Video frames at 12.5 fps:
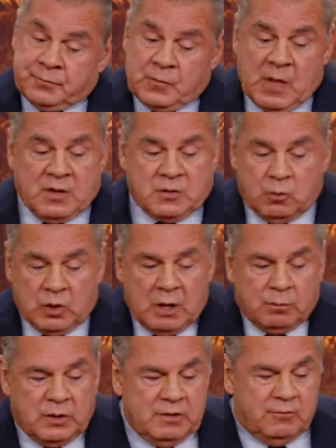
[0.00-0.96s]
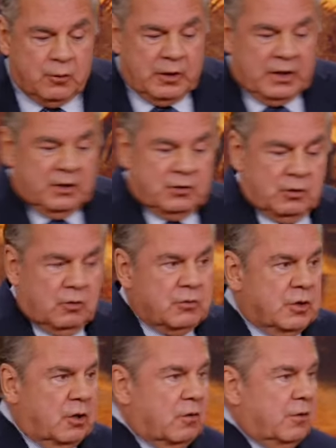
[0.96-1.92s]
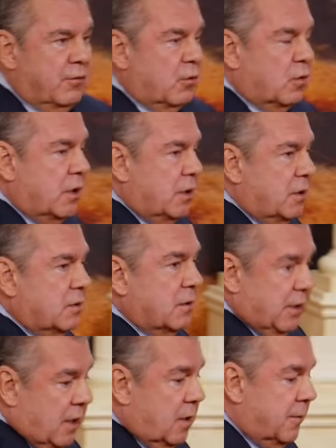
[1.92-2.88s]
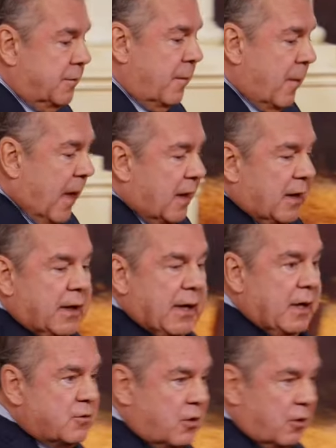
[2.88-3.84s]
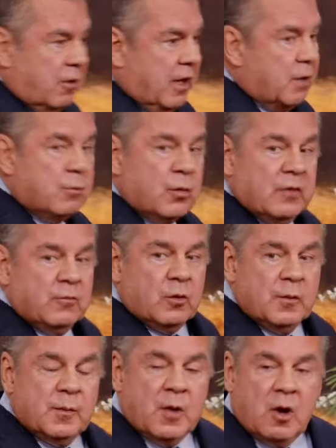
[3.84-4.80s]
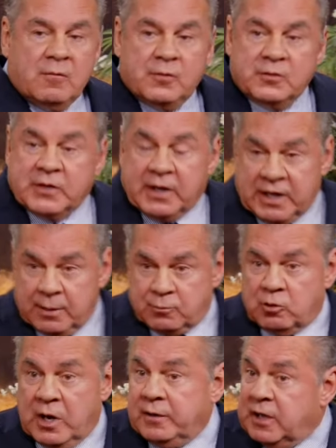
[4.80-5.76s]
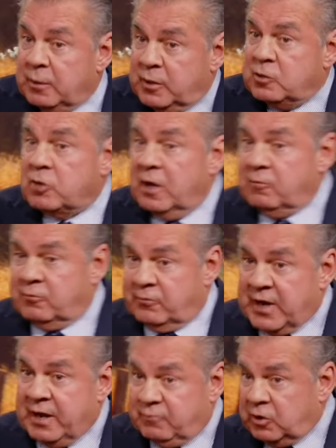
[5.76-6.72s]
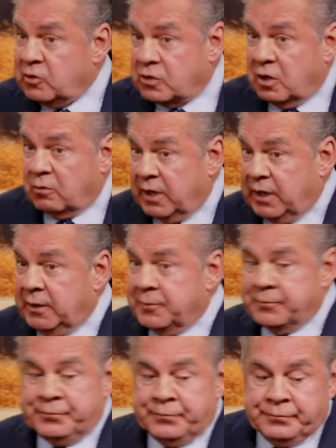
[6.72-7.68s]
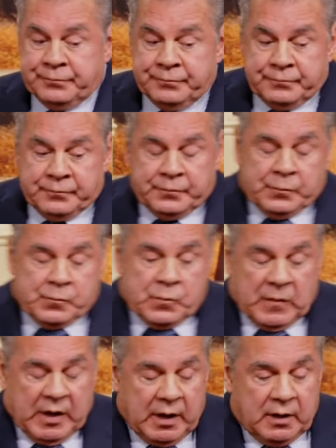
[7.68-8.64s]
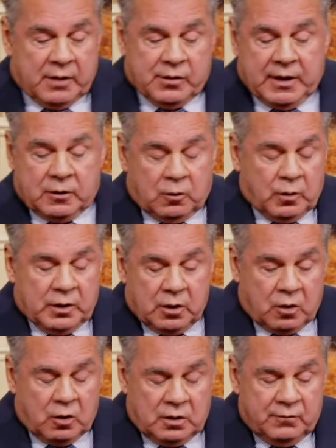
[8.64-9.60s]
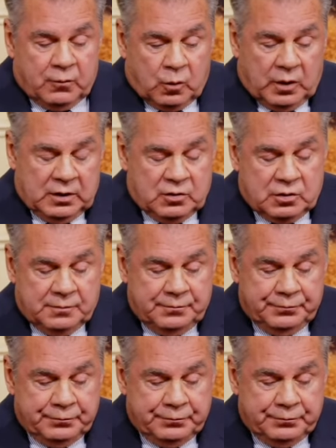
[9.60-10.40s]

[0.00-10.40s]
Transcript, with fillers: I said, Well, I believe for you get your own children if you want. Yeah. I laid hands on their head, prayed for them in my office. They kept trying. They'd been trying for five years already. And I think they're in their early 40s.